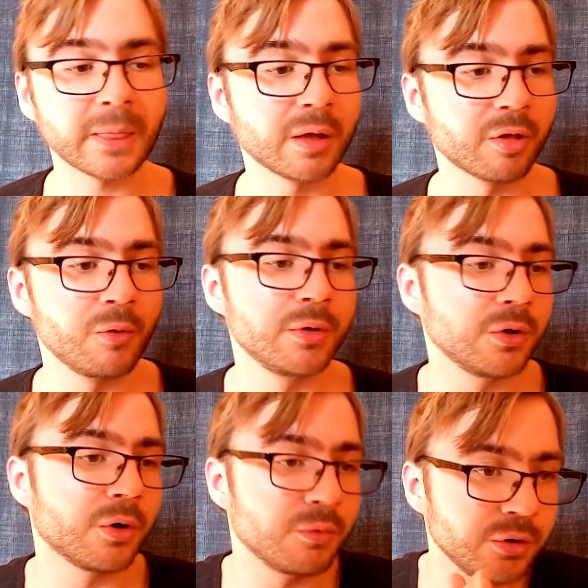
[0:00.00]
So,
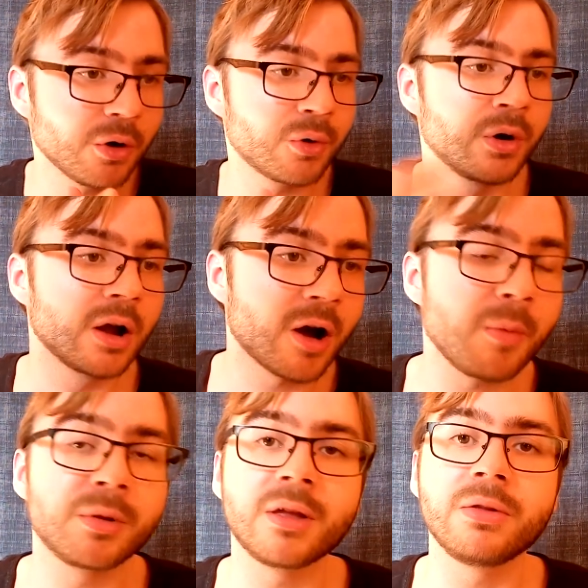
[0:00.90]
you know, you're
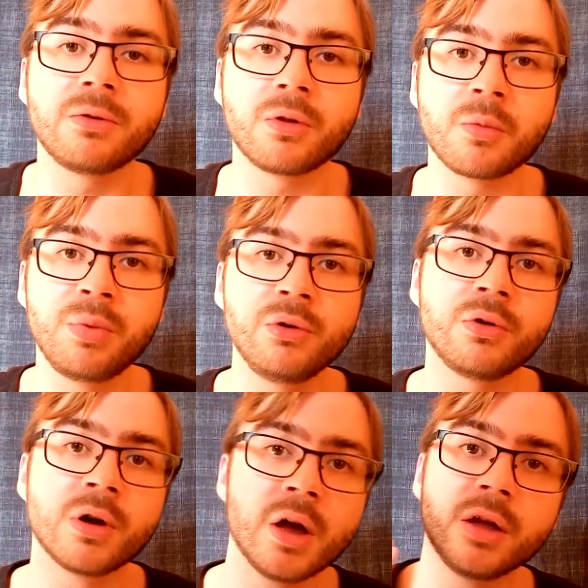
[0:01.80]
copied into the computer,